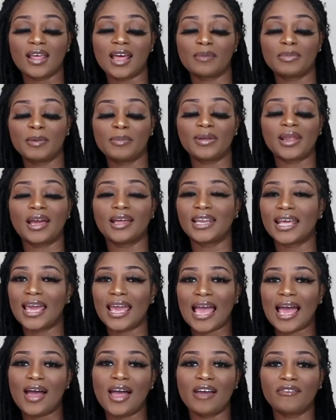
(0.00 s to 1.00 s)
A lot of people are like,
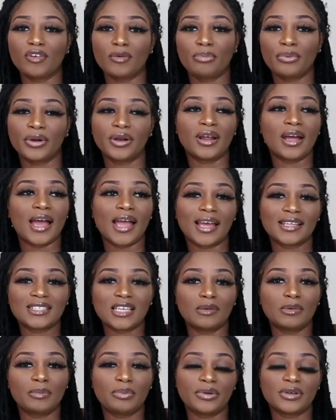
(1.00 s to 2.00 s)
Dad, I don't have no printer. I ain't
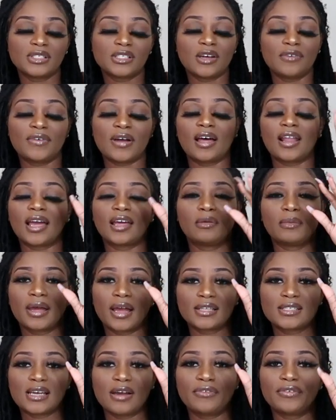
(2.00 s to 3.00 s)
got time to print stuff out. Like,
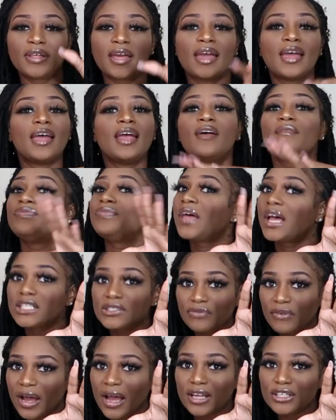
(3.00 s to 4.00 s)
nobody got time for that.
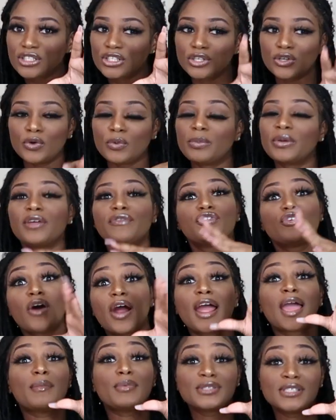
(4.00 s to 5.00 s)
That's fine too. But if you
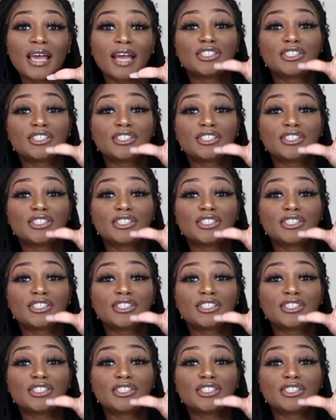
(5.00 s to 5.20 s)
are able to